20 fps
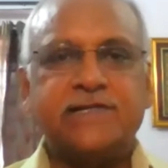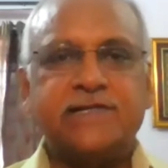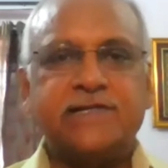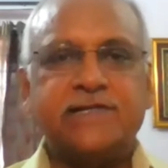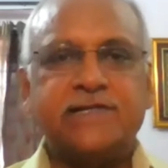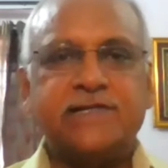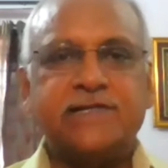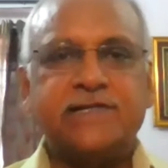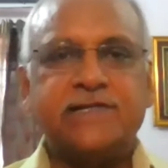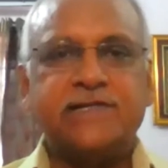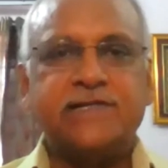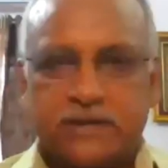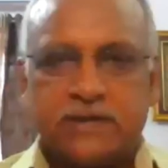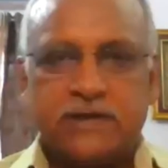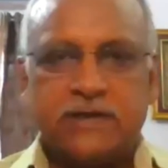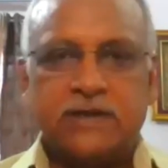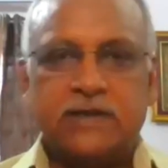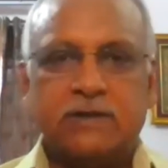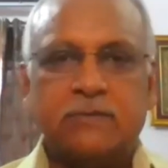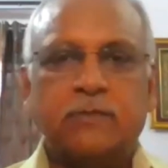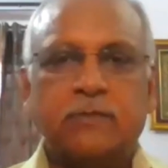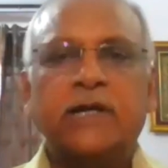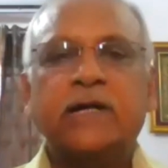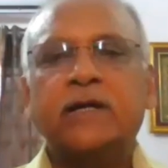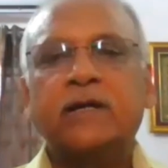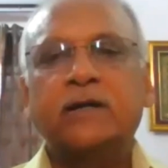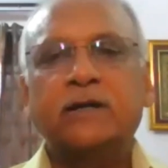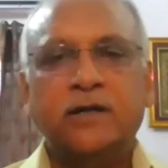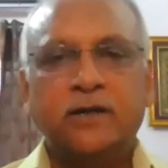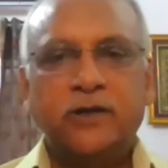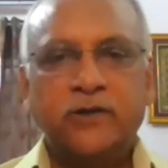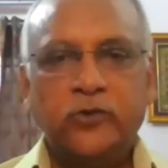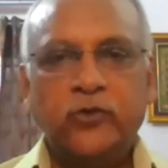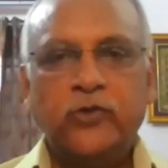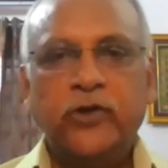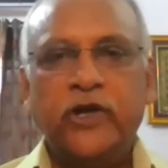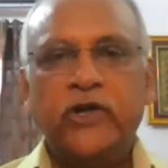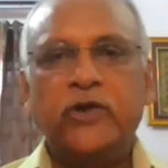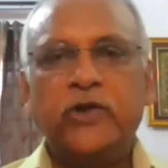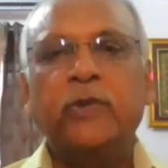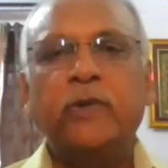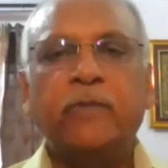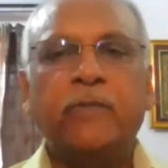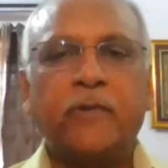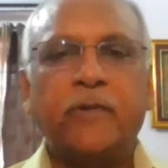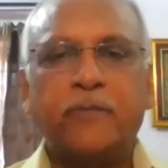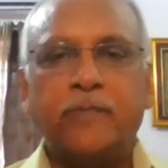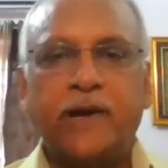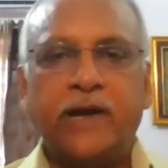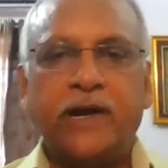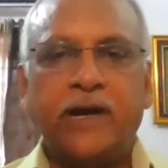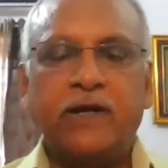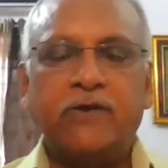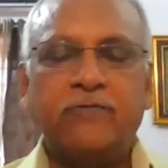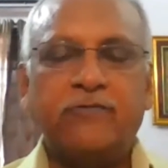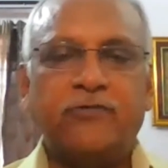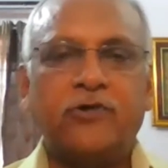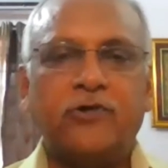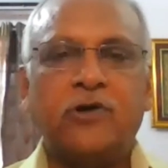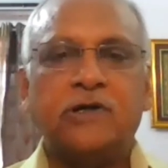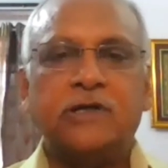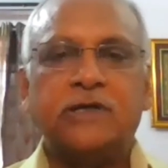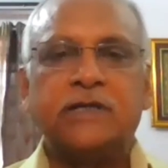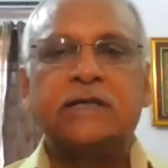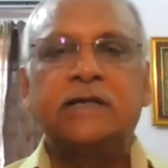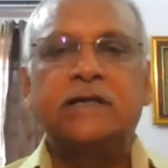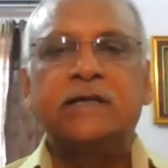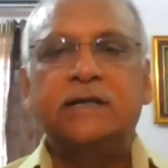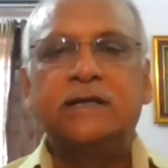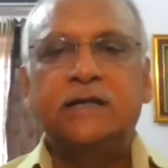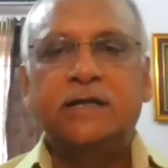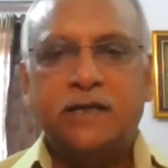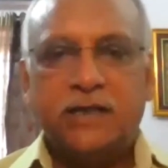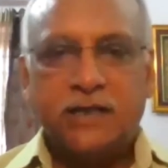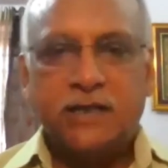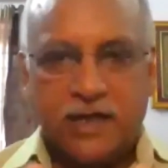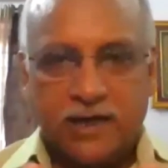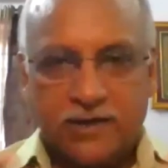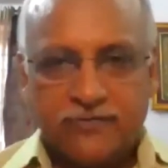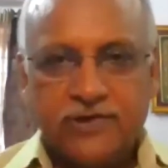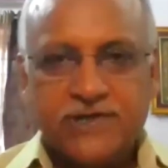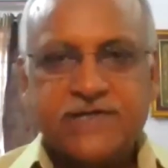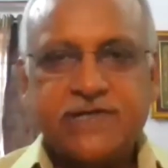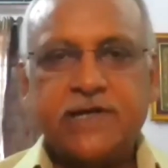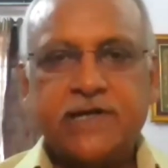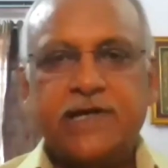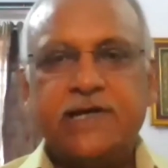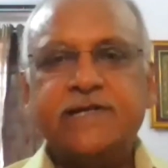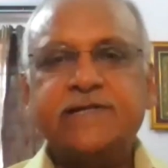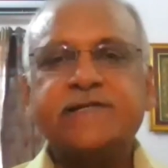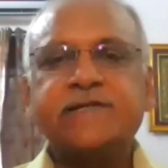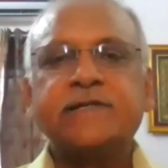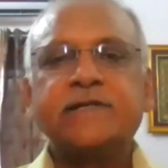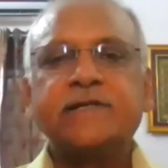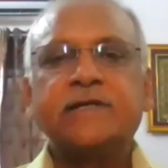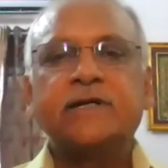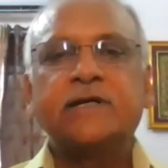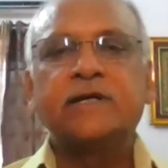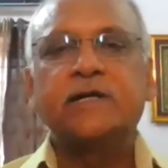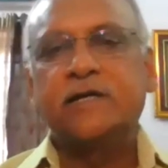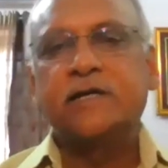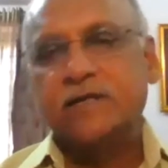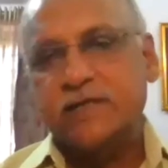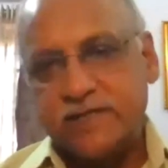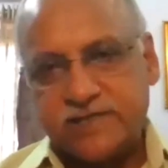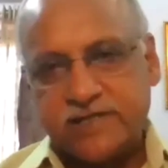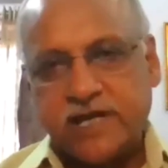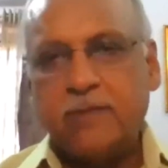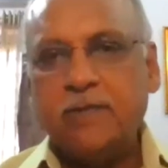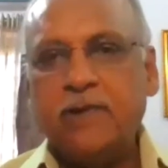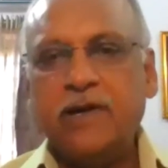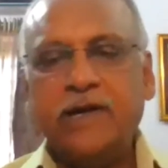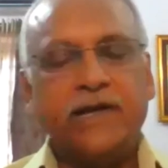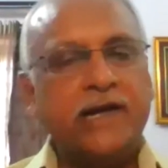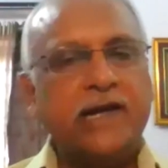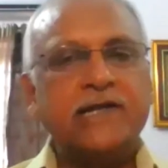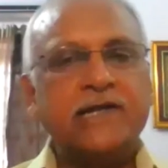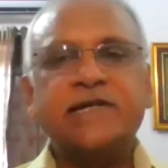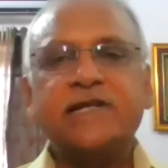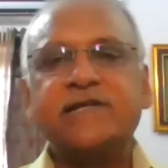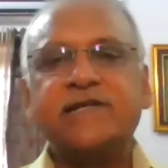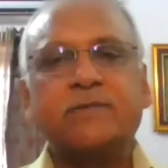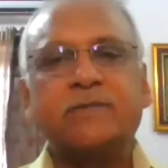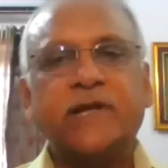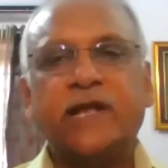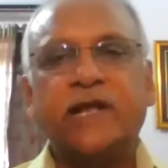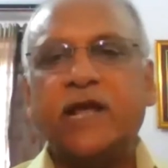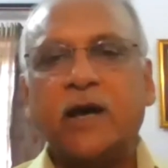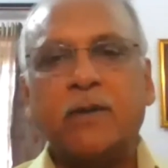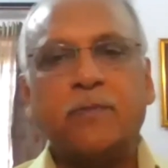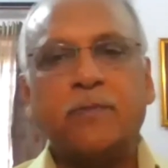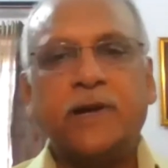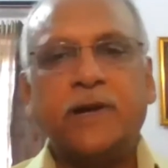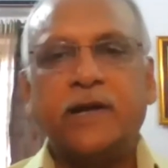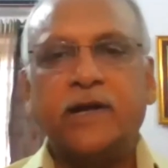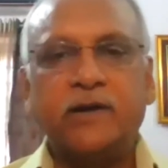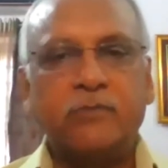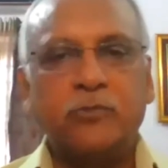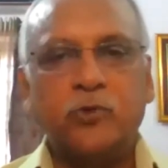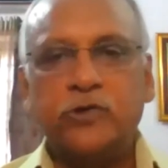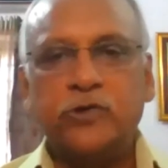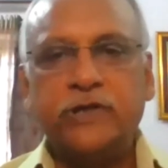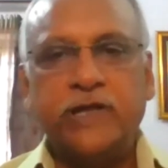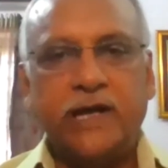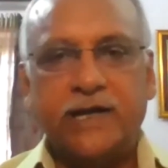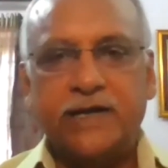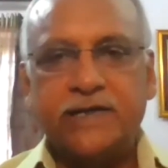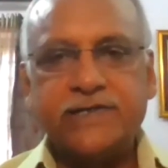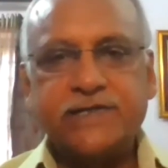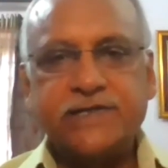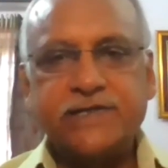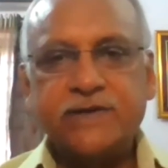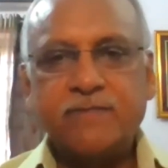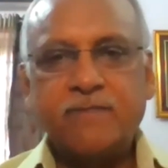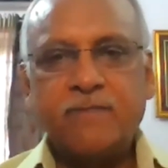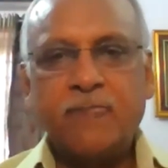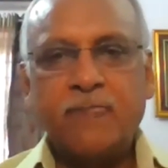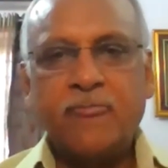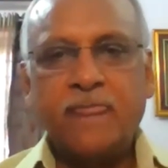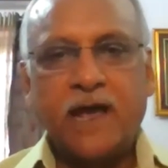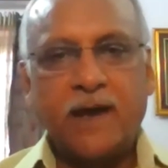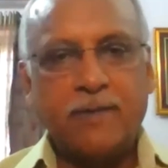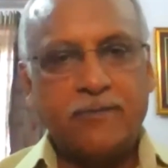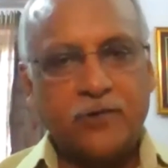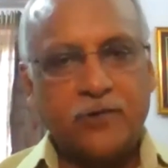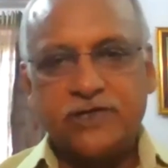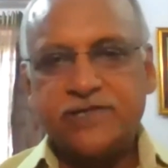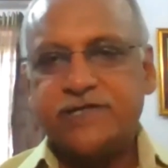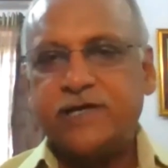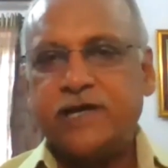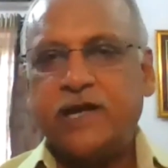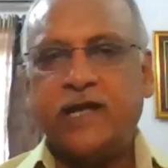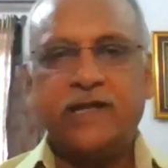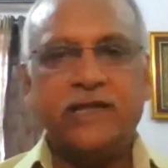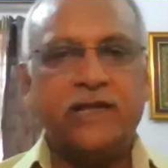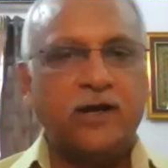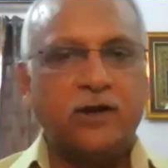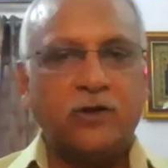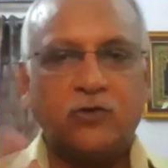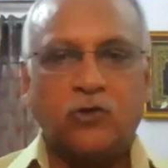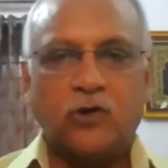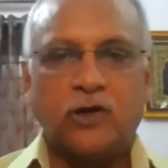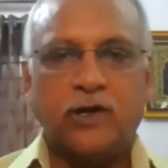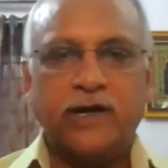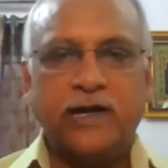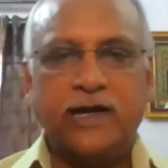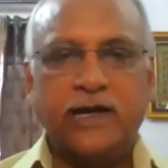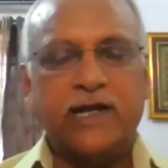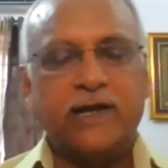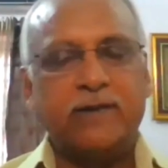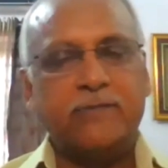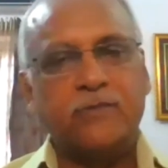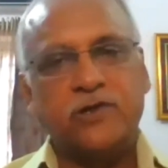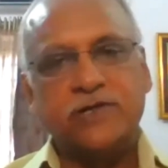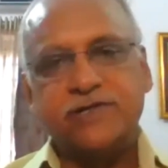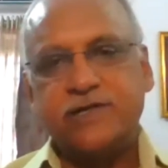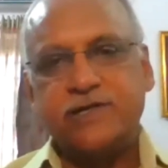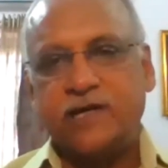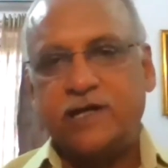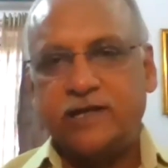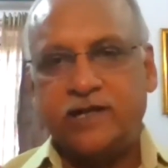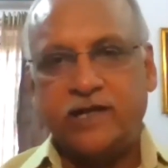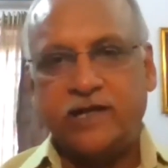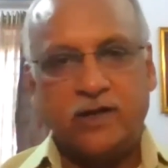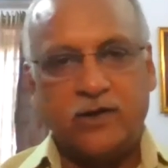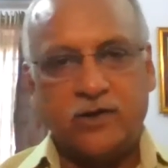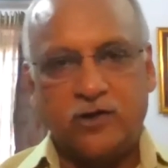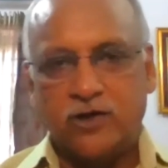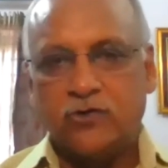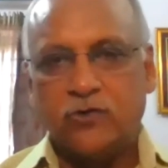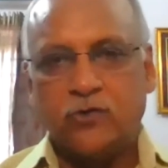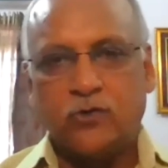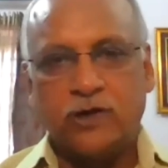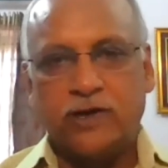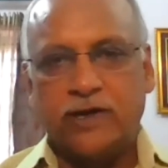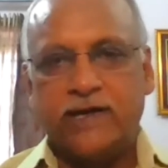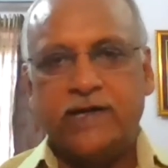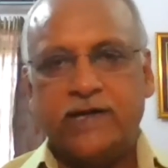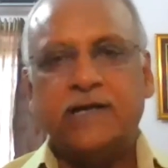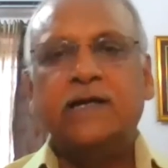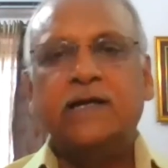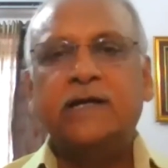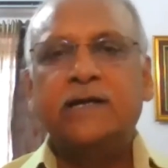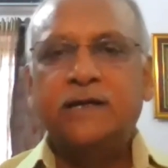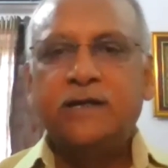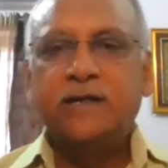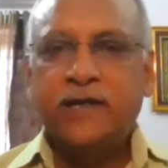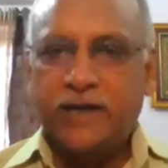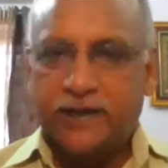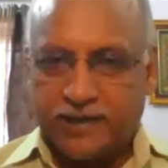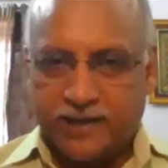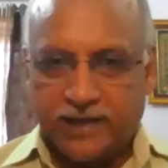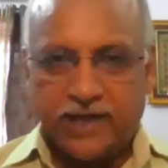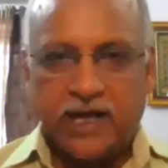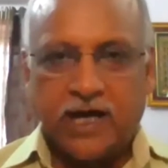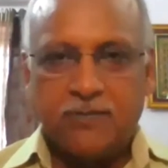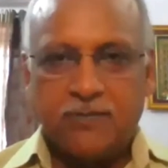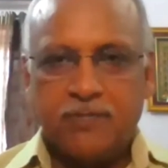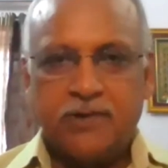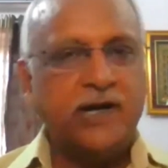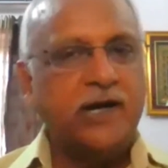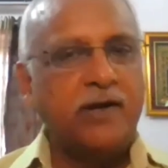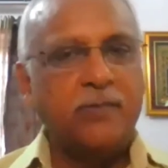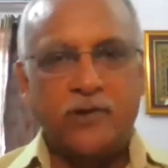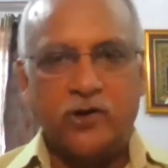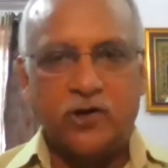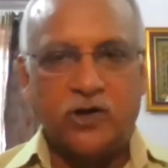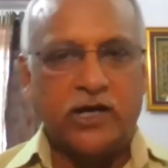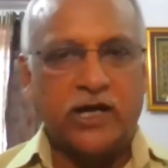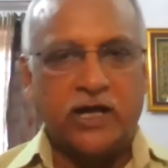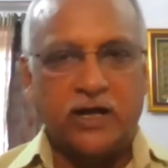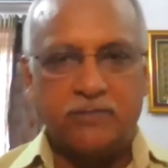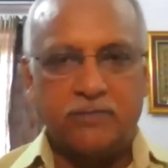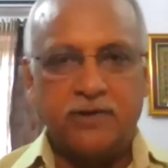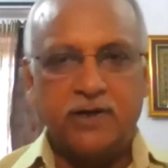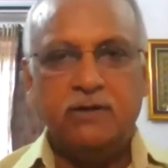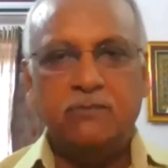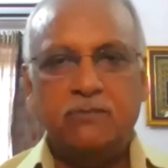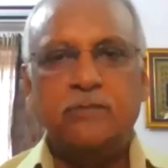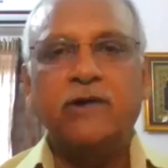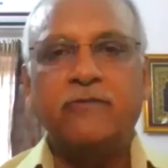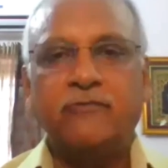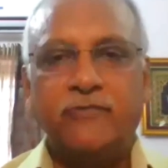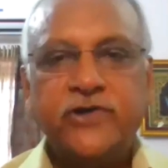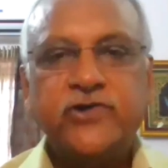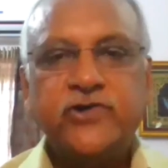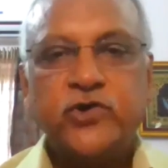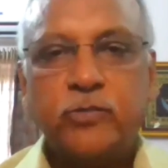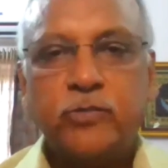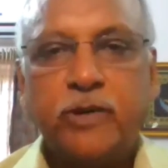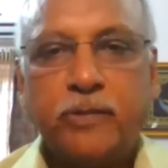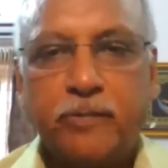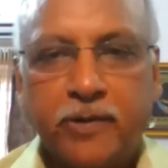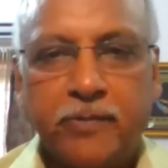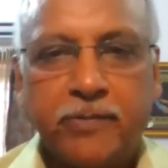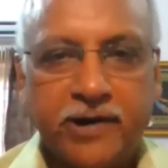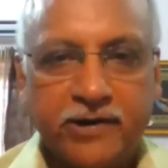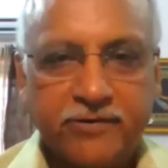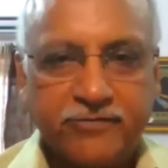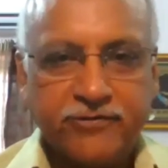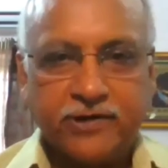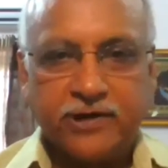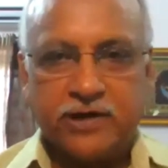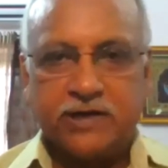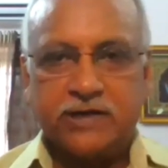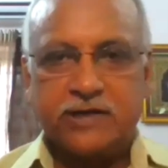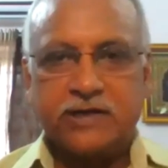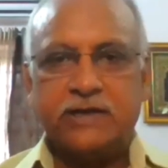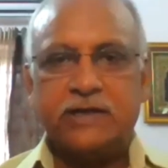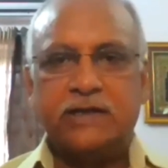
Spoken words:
whatever. But you need to be prepared for adversaries, simultaneously something happening at both the ends. I'm not saying they'll coordinate, I'm not saying they'll not coordinate. It can happen, it may not happen, but we should be prepared for it.